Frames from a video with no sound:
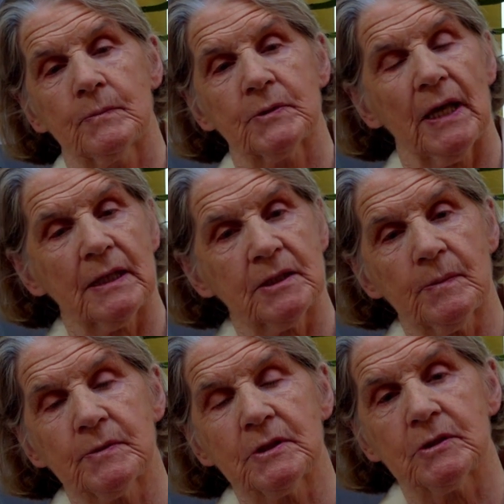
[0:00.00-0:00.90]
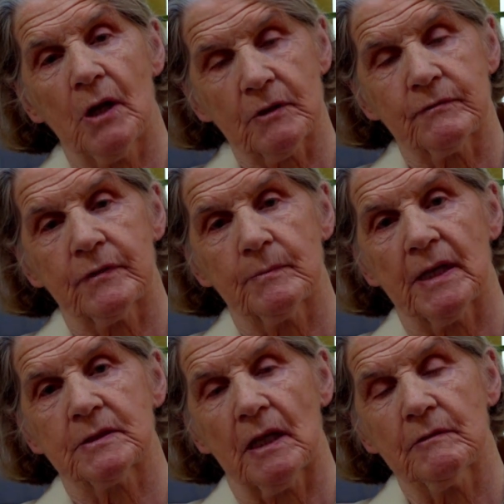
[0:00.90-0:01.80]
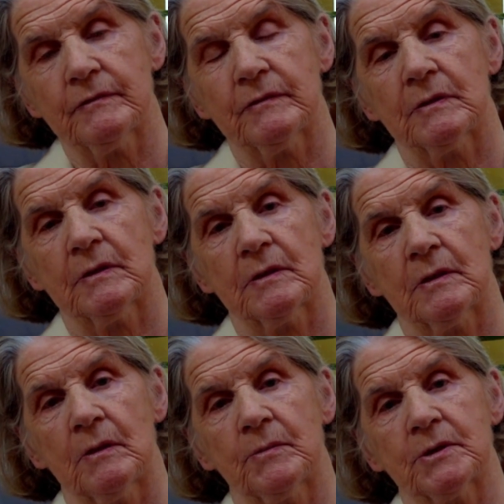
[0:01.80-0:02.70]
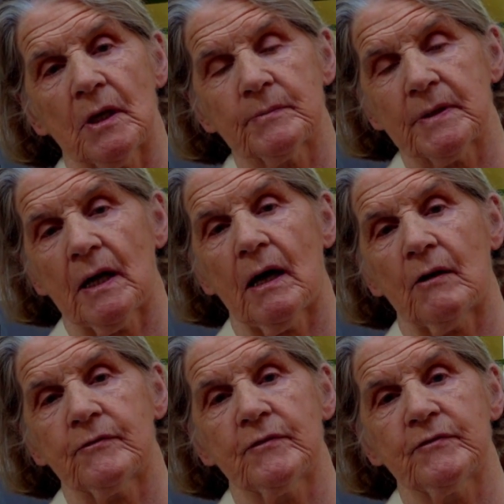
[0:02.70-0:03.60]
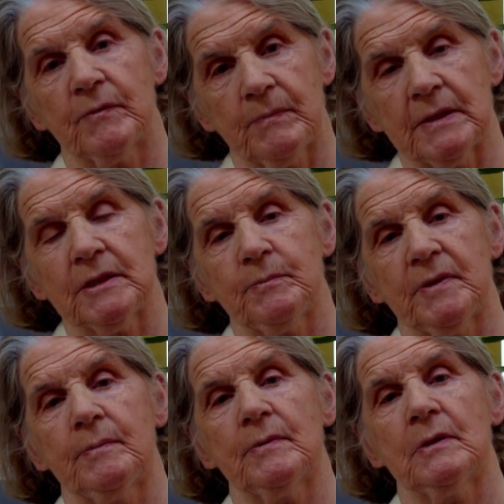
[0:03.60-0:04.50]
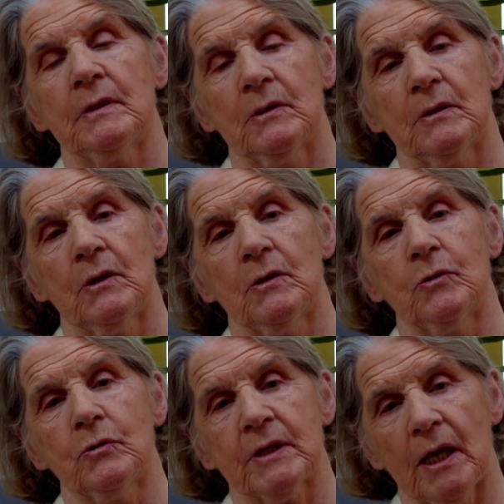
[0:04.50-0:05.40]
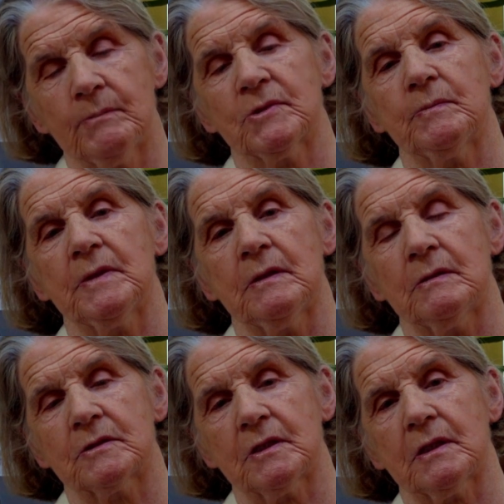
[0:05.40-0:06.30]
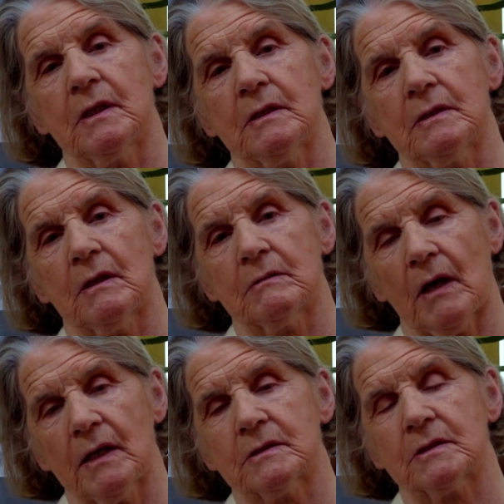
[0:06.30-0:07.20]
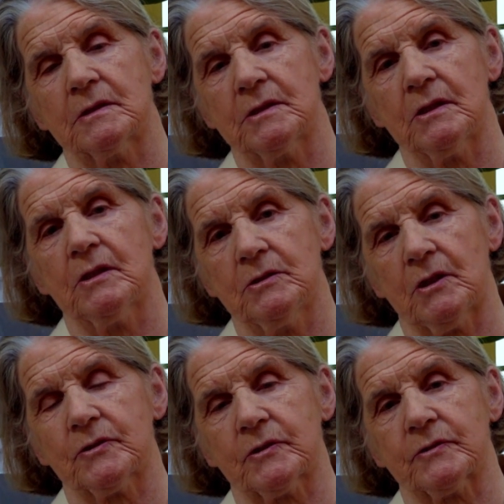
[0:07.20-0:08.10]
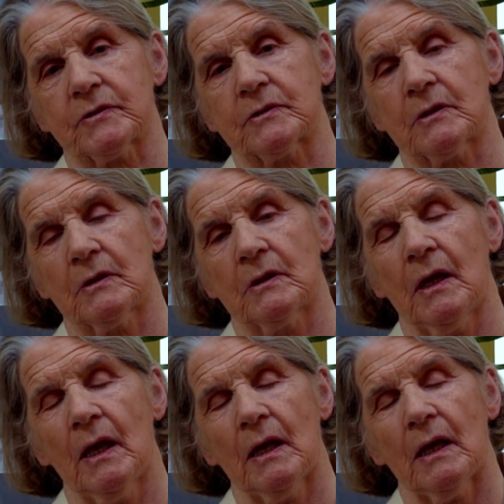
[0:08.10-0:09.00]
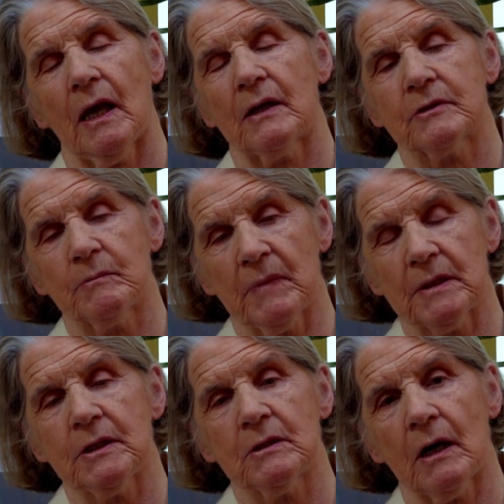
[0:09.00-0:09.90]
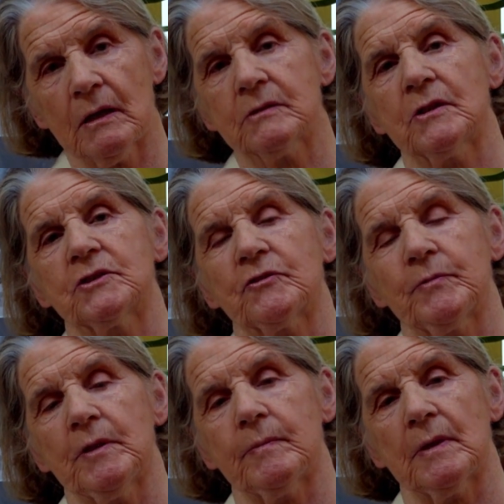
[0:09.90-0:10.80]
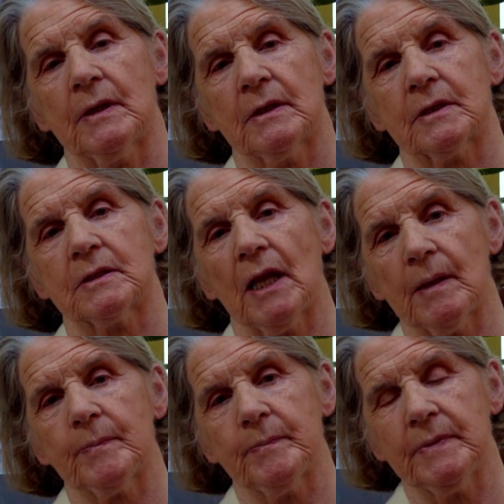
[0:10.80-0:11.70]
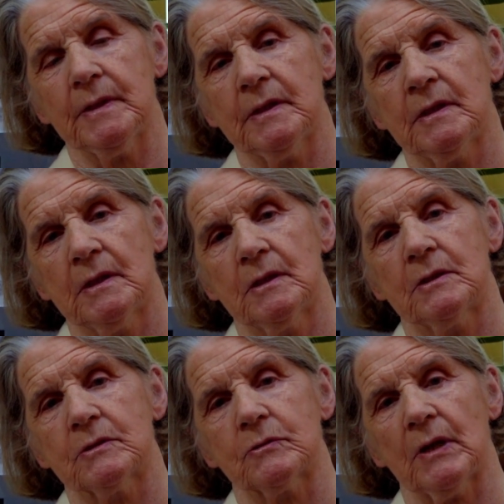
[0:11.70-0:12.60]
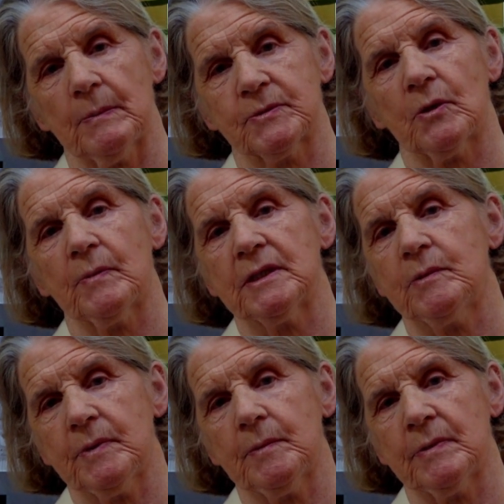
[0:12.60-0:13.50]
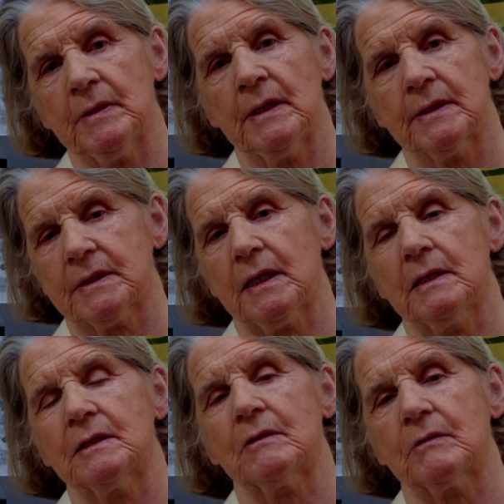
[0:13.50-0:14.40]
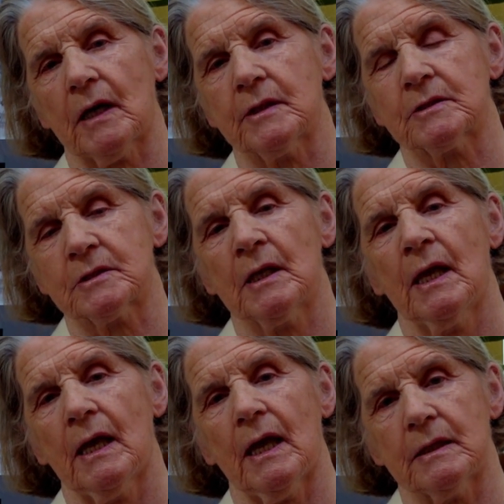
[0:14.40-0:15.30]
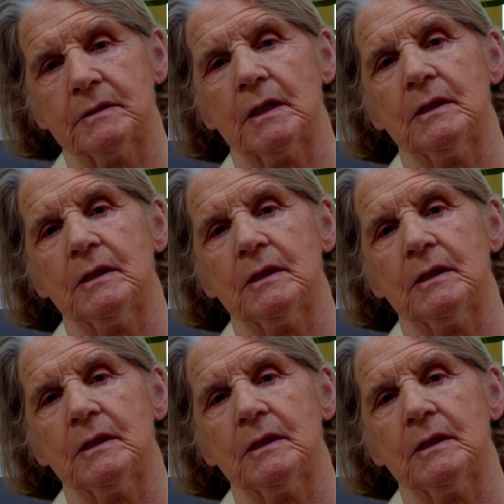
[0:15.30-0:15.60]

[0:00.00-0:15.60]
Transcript: But I accept it not for myself, but on behalf of the many people who came to me seeking their rights and seeking justice, and the many hundreds of people that helped me to help so many people gain their rights and